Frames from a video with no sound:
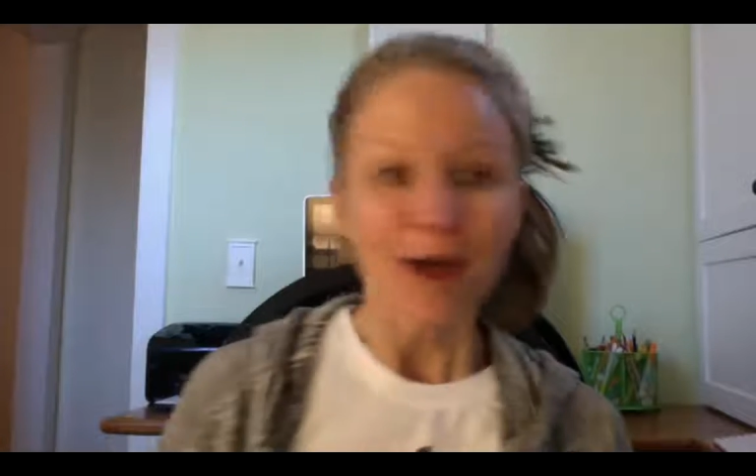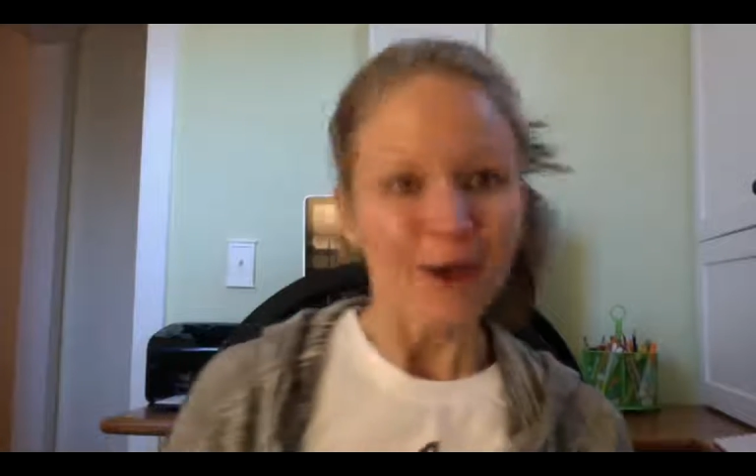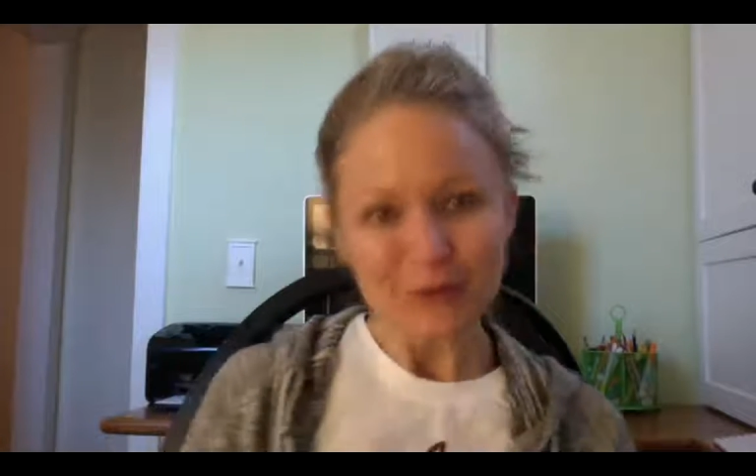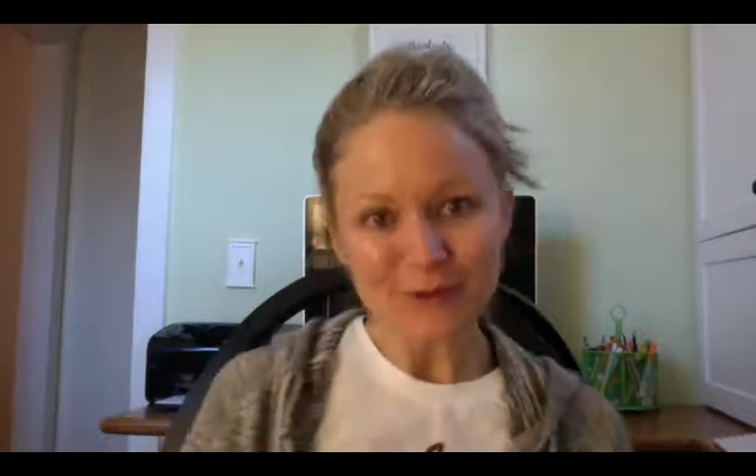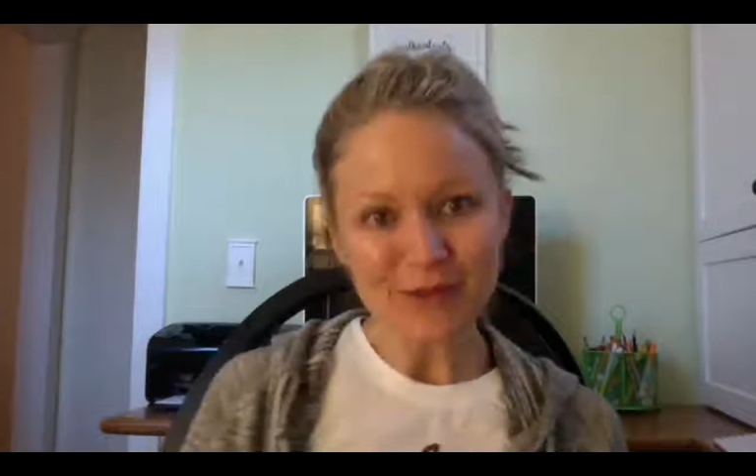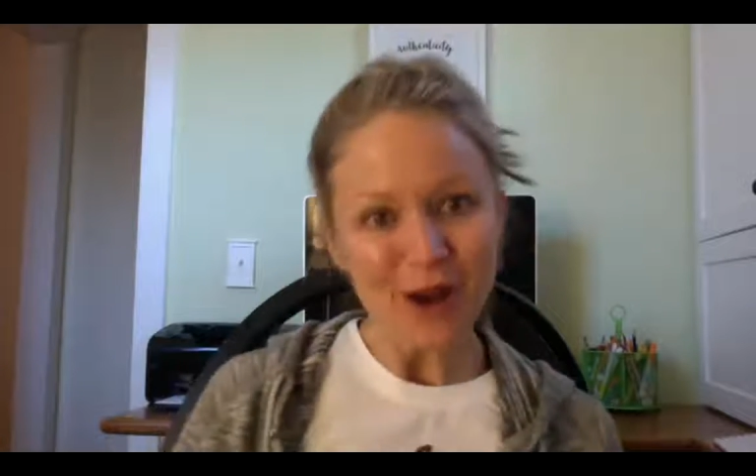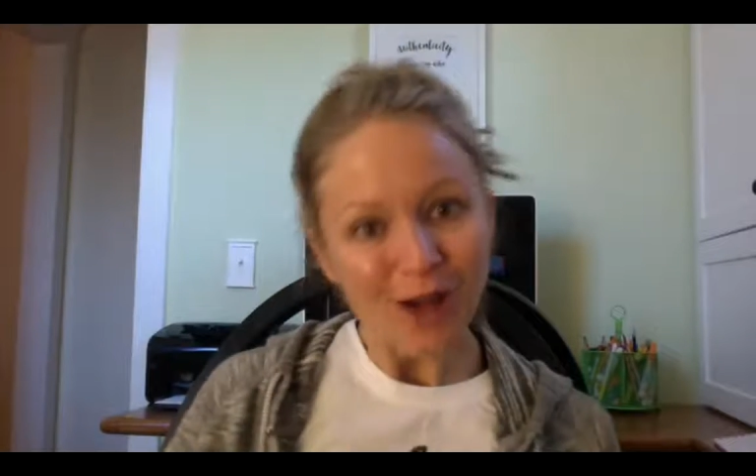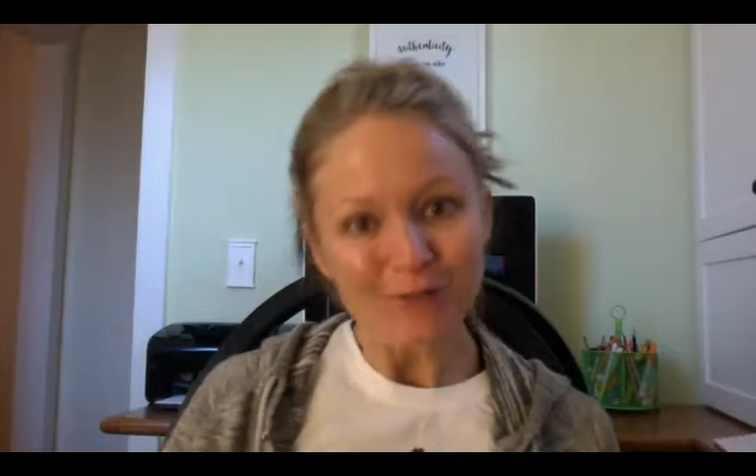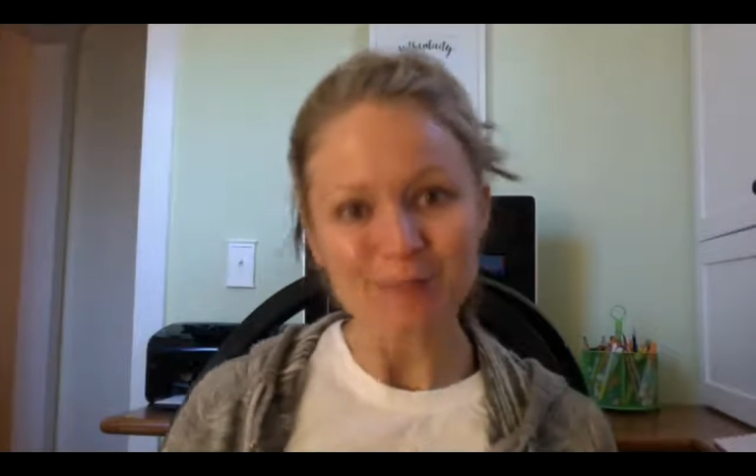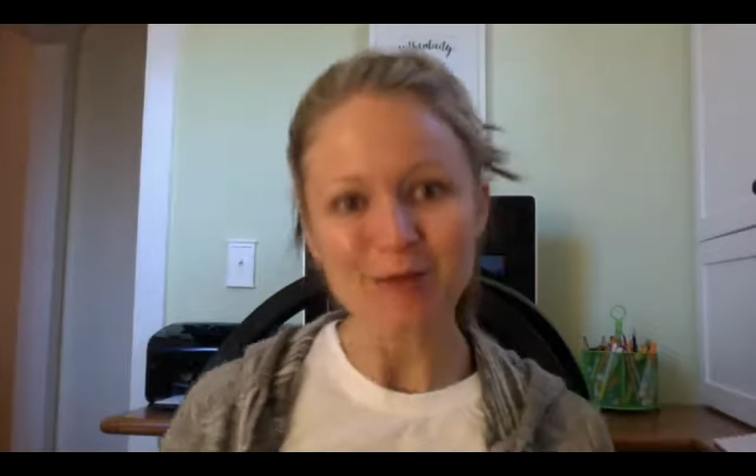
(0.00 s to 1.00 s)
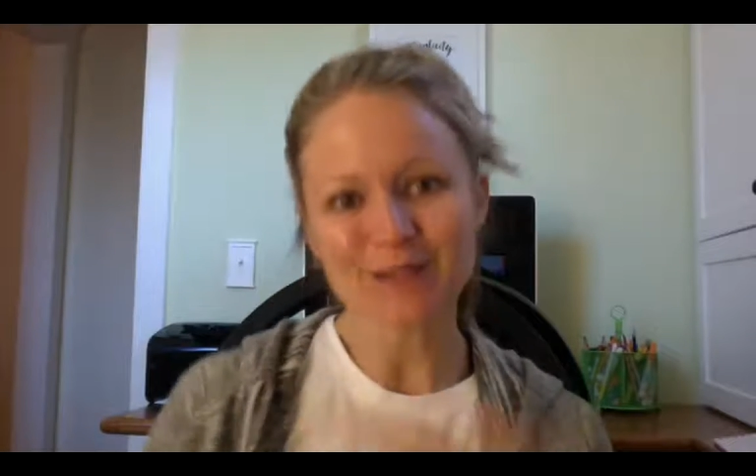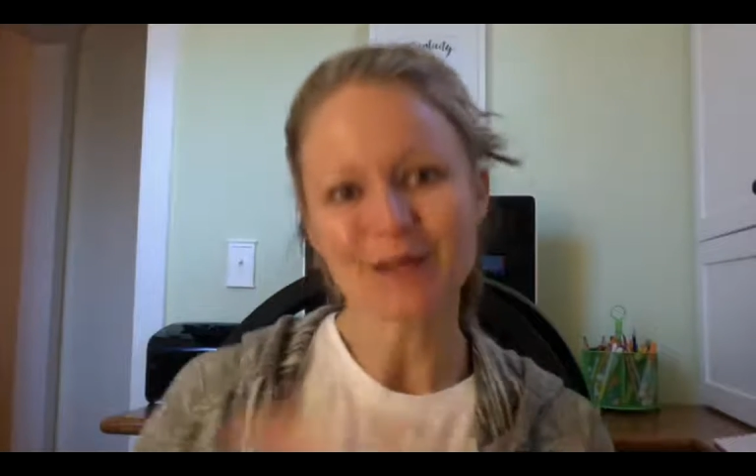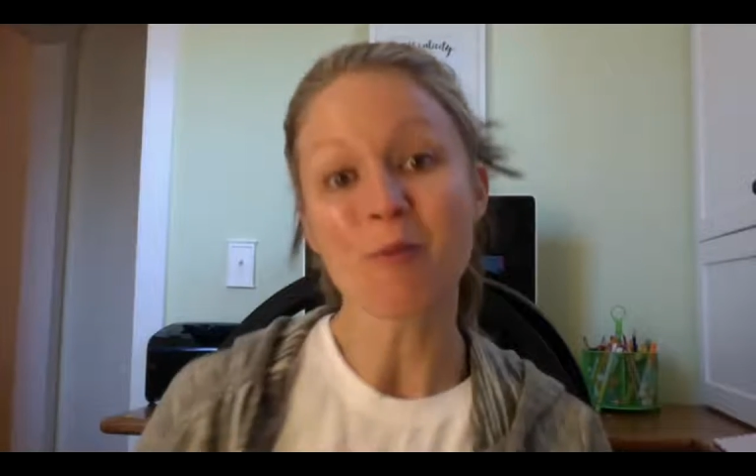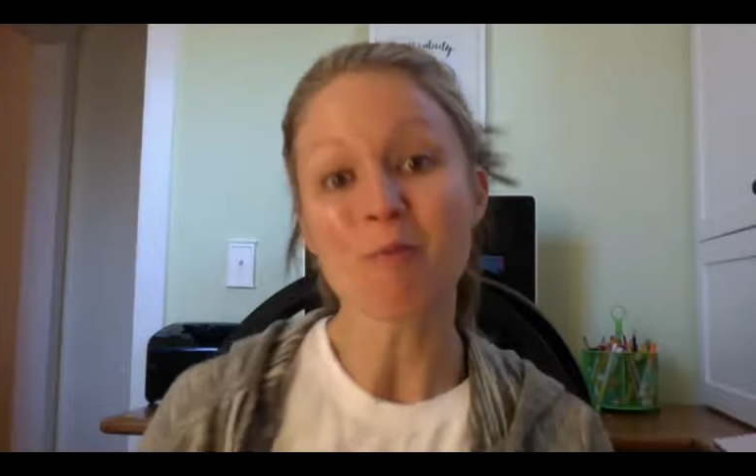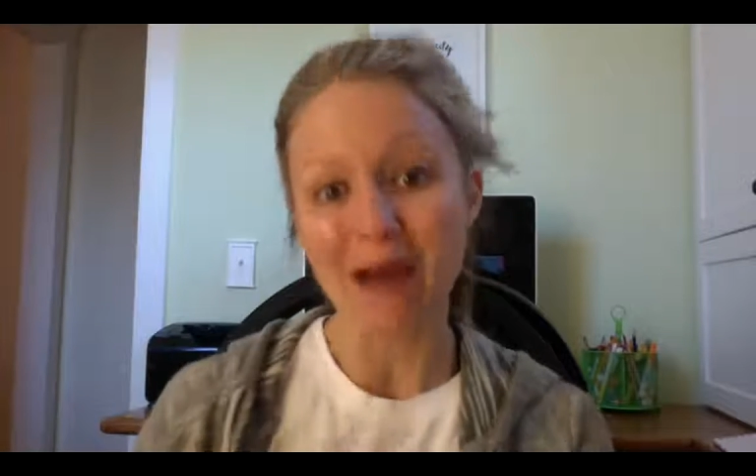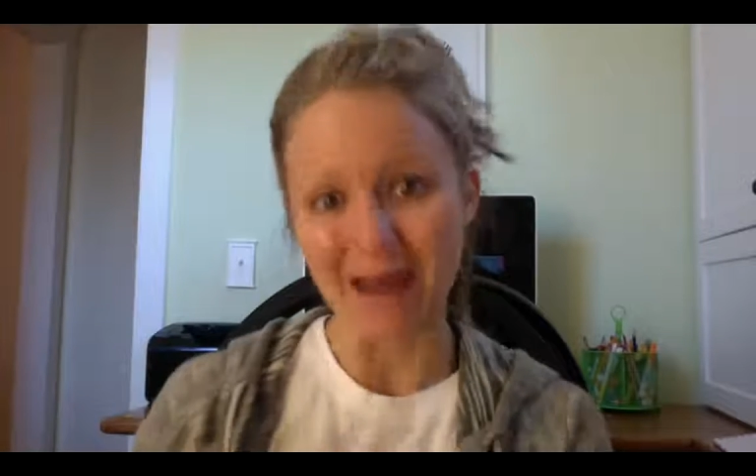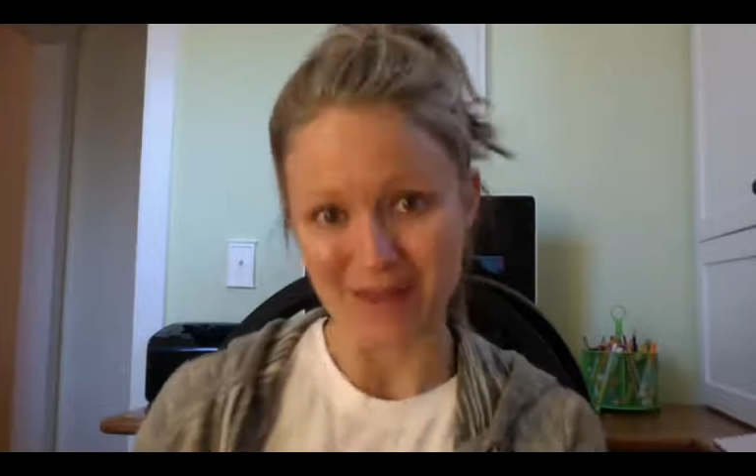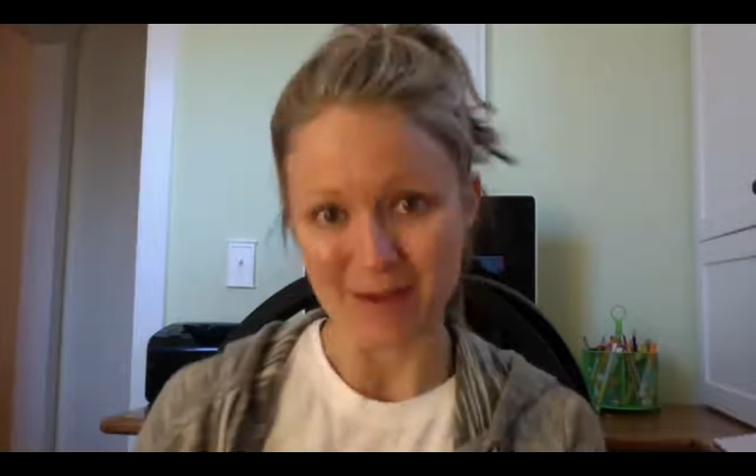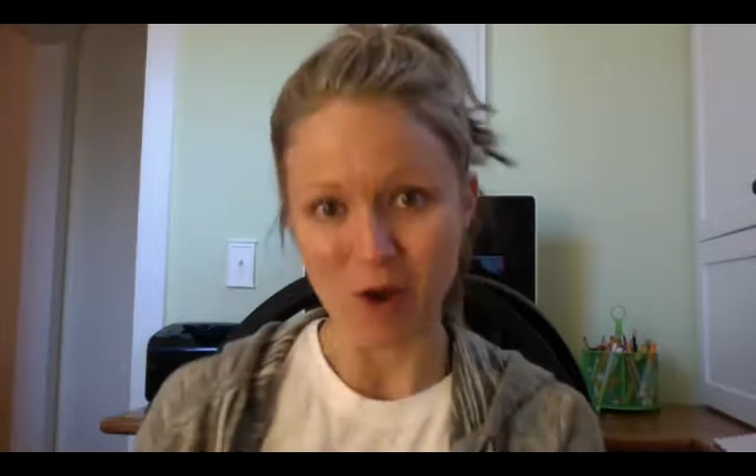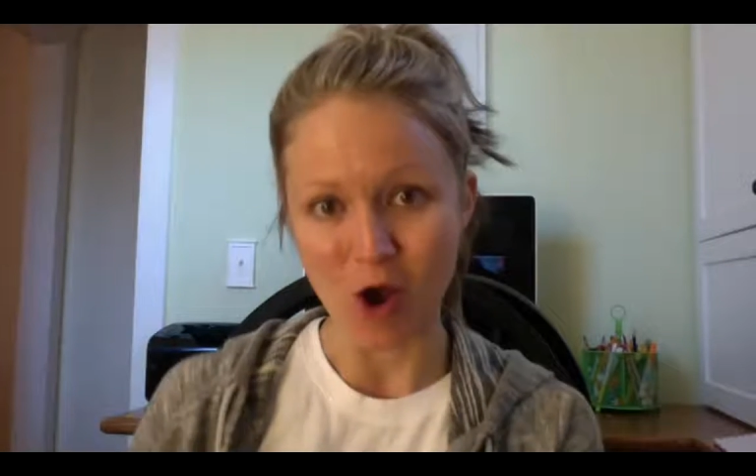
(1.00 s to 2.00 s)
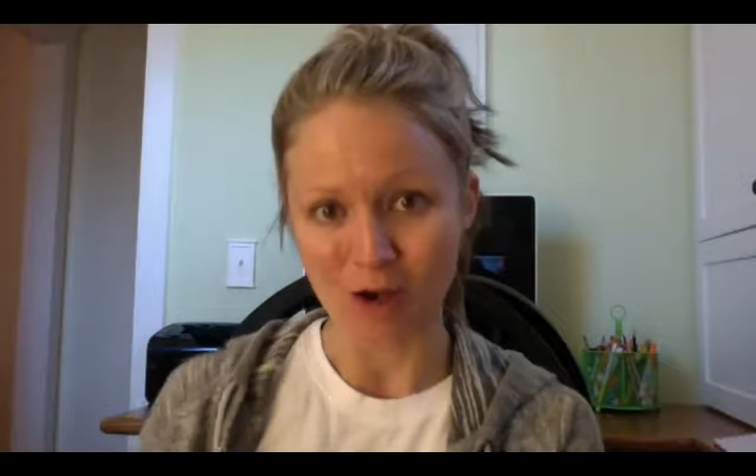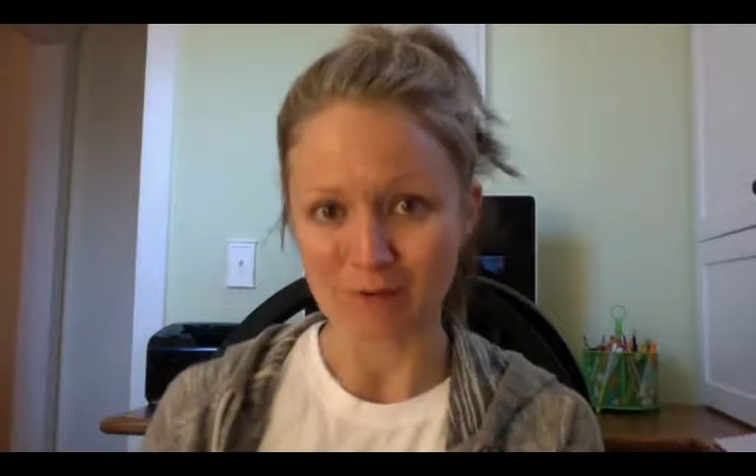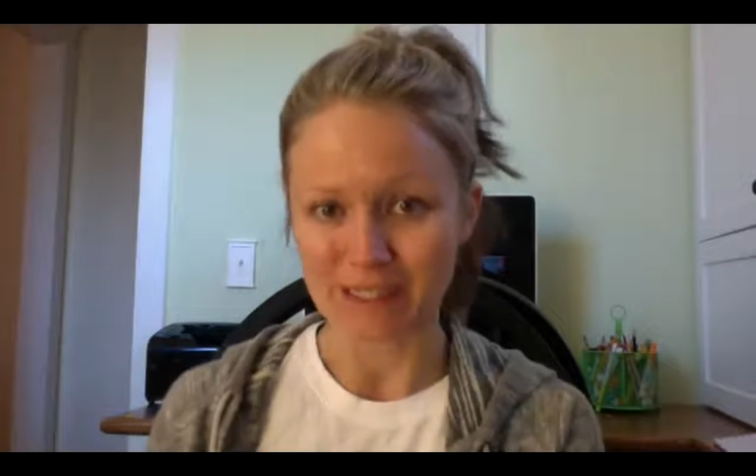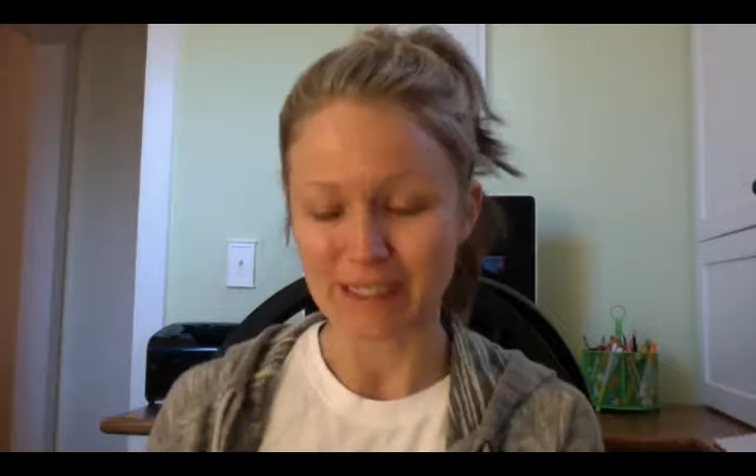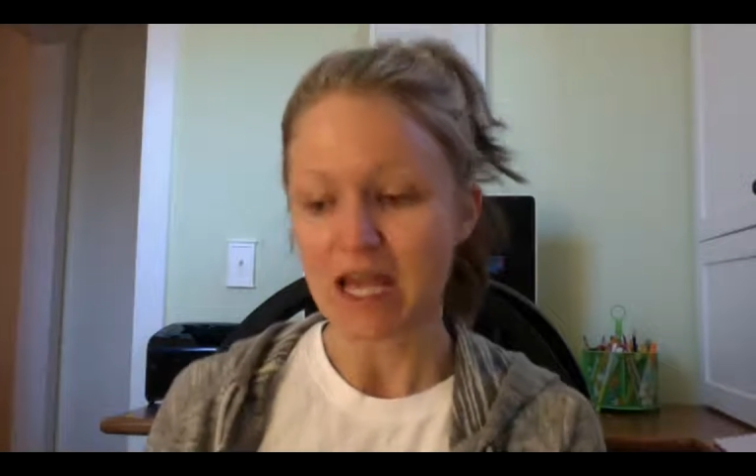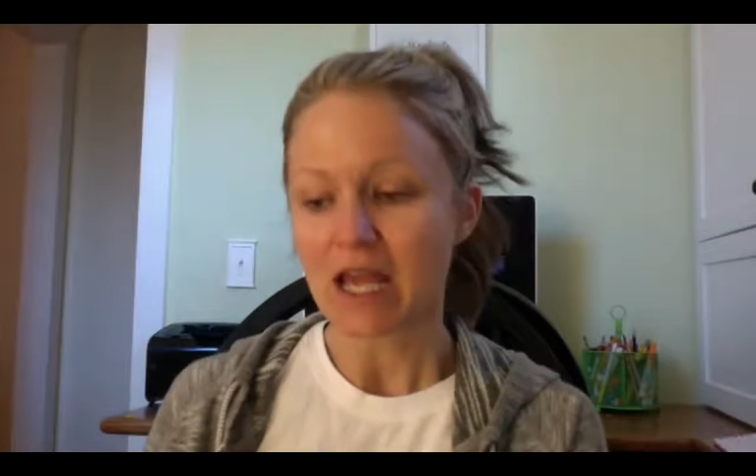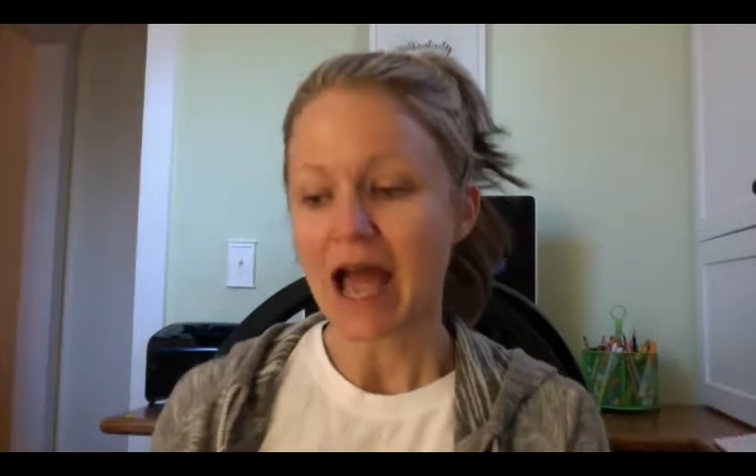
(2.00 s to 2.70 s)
I don't do that often because I don't buy them often.